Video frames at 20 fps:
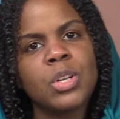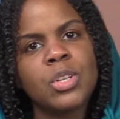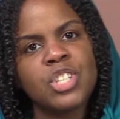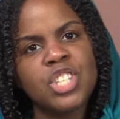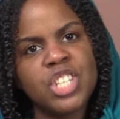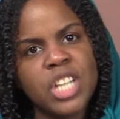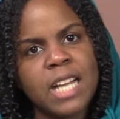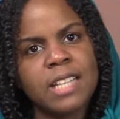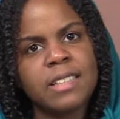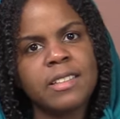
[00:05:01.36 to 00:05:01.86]

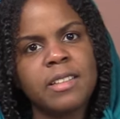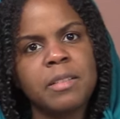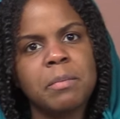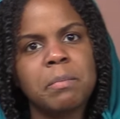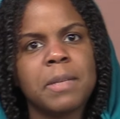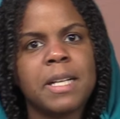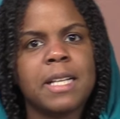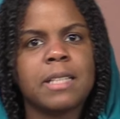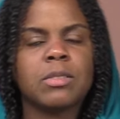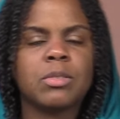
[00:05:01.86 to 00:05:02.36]
Shakti
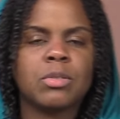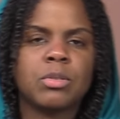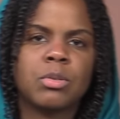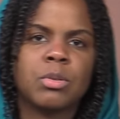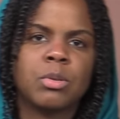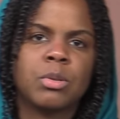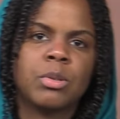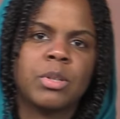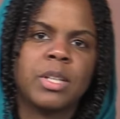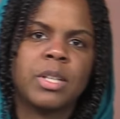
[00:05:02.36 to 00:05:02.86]
Path
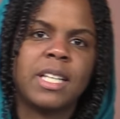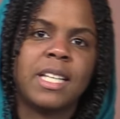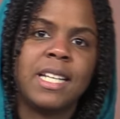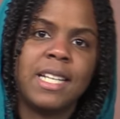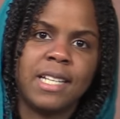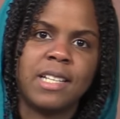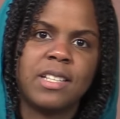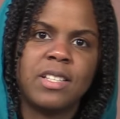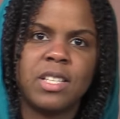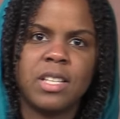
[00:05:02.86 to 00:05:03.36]
or
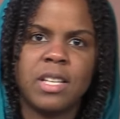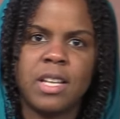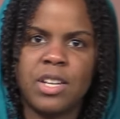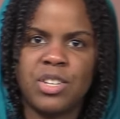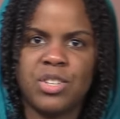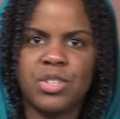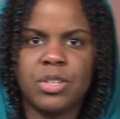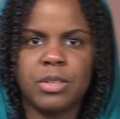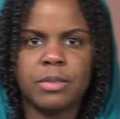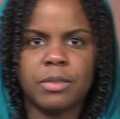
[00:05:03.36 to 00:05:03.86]

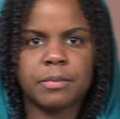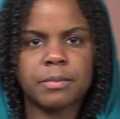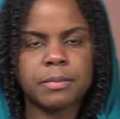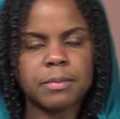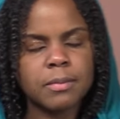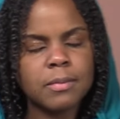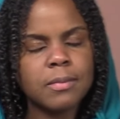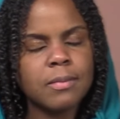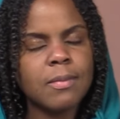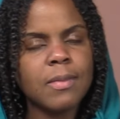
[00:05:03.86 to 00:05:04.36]
initiation.
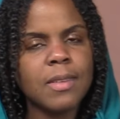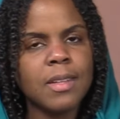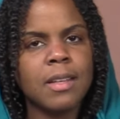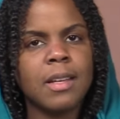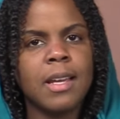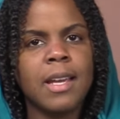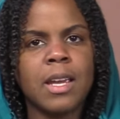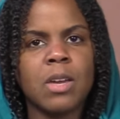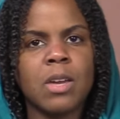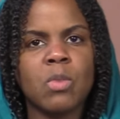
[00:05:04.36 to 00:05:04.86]

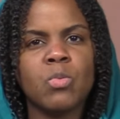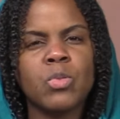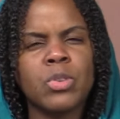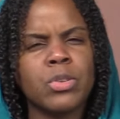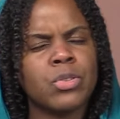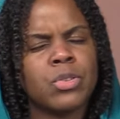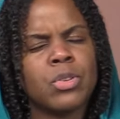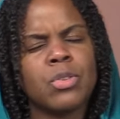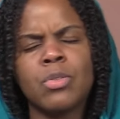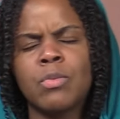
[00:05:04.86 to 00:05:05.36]
We
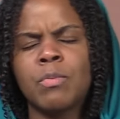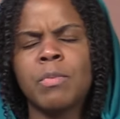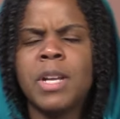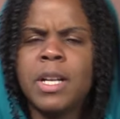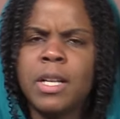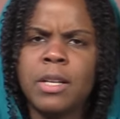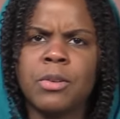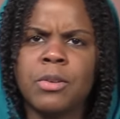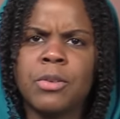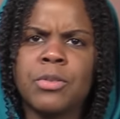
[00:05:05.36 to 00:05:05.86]
saw
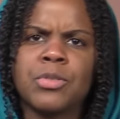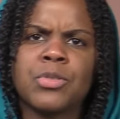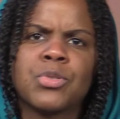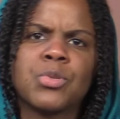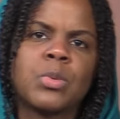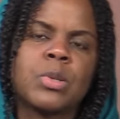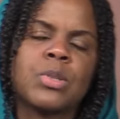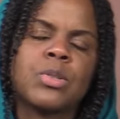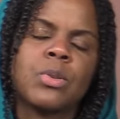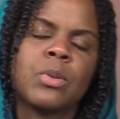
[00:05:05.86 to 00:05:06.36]
many
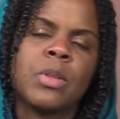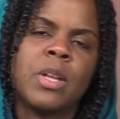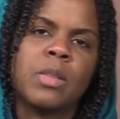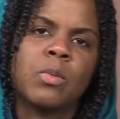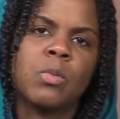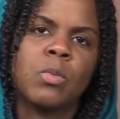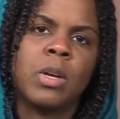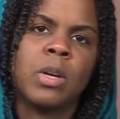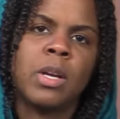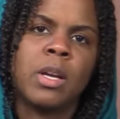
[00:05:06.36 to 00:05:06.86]
others. We saw
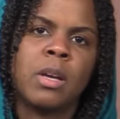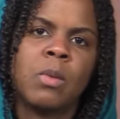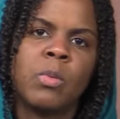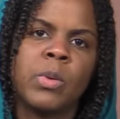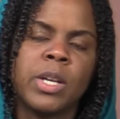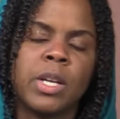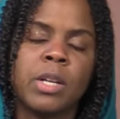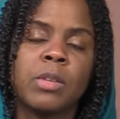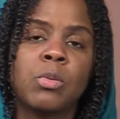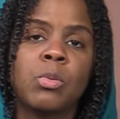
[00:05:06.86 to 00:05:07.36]
that
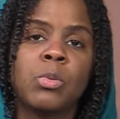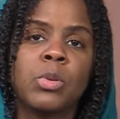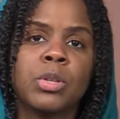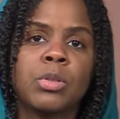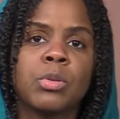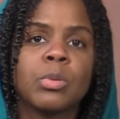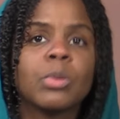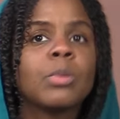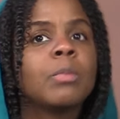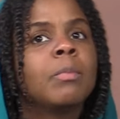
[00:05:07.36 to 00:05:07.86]
we can do
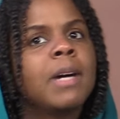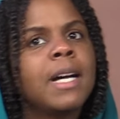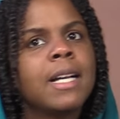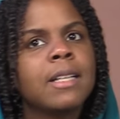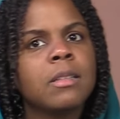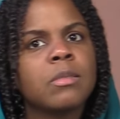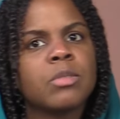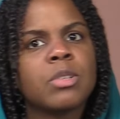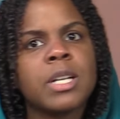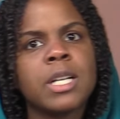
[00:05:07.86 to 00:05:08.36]
it through
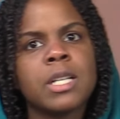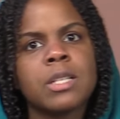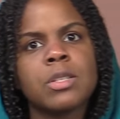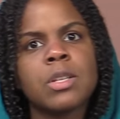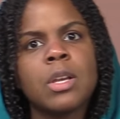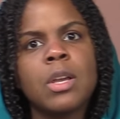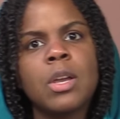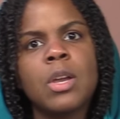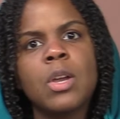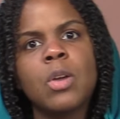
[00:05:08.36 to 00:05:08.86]

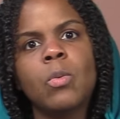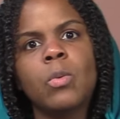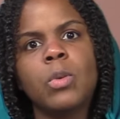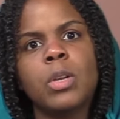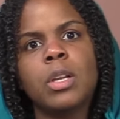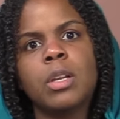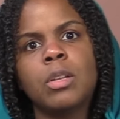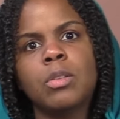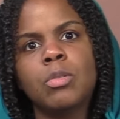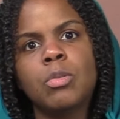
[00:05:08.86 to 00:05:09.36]
mantras, we
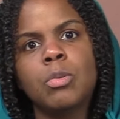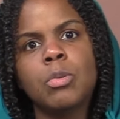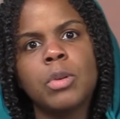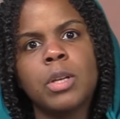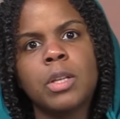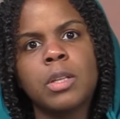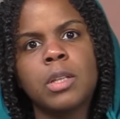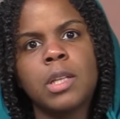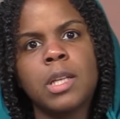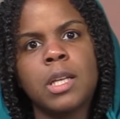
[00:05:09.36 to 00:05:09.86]
can do
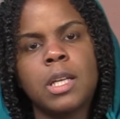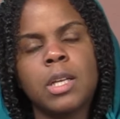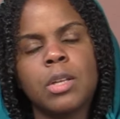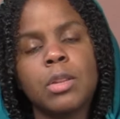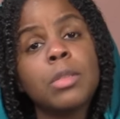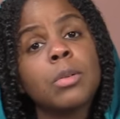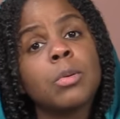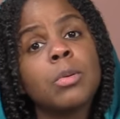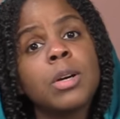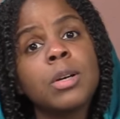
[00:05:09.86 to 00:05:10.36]
it
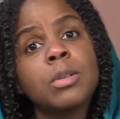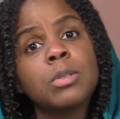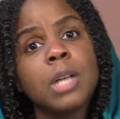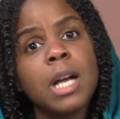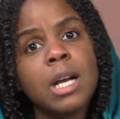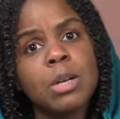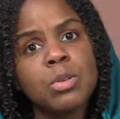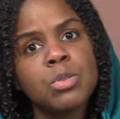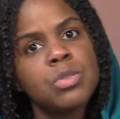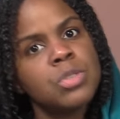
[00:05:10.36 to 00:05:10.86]
through
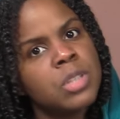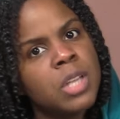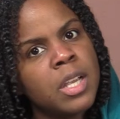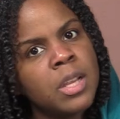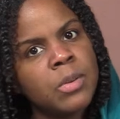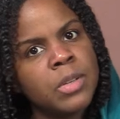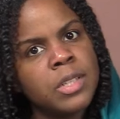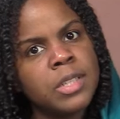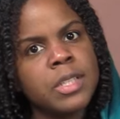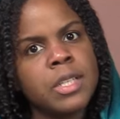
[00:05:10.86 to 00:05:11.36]

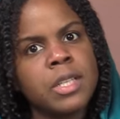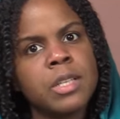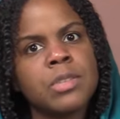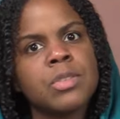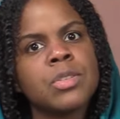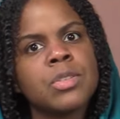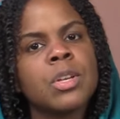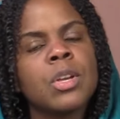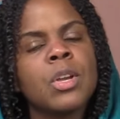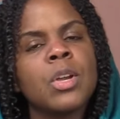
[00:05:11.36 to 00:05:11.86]

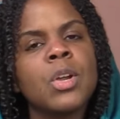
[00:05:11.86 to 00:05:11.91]
austerities,